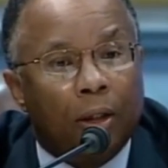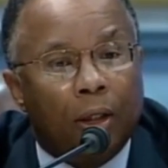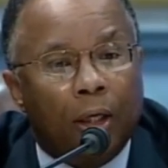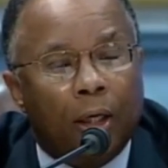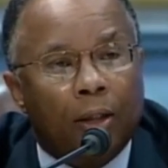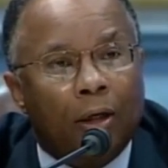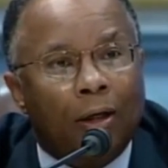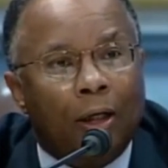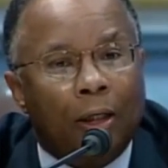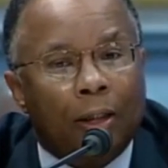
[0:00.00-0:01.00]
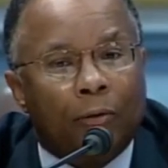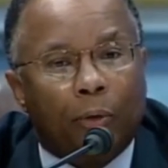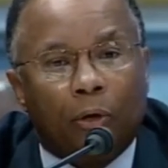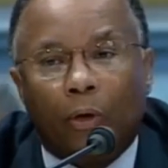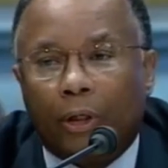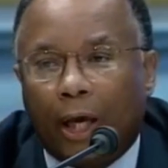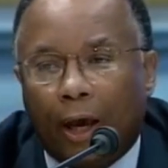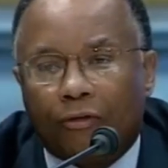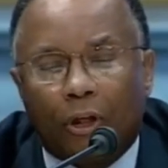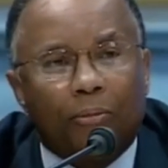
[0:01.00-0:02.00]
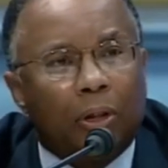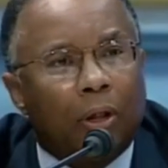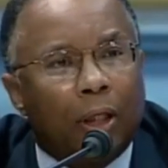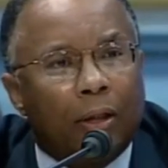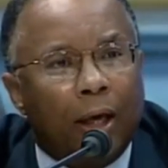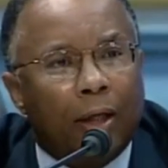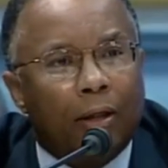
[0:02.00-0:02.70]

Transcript: And if we're going to have something like that,